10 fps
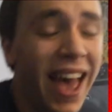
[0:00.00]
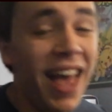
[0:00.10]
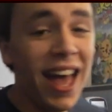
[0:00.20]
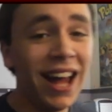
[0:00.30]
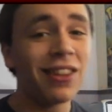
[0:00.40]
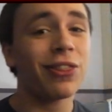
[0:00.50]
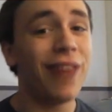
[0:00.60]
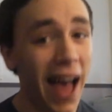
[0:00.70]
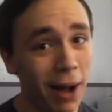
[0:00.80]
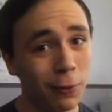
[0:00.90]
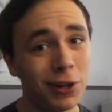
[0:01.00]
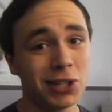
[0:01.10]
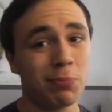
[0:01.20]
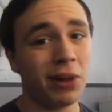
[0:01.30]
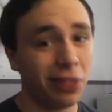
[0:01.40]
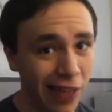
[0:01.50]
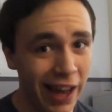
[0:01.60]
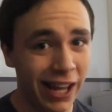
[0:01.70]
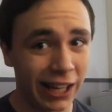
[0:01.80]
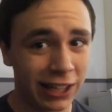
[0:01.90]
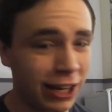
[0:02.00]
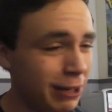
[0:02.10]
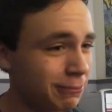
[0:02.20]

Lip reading: And that was pathetic.